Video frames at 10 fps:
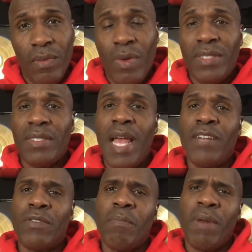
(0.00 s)
when
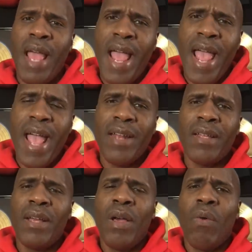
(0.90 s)
Sandra Bland
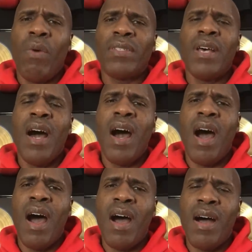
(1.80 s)
was
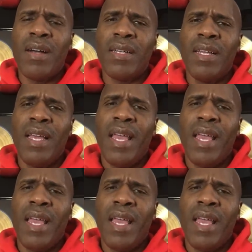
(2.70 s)
hung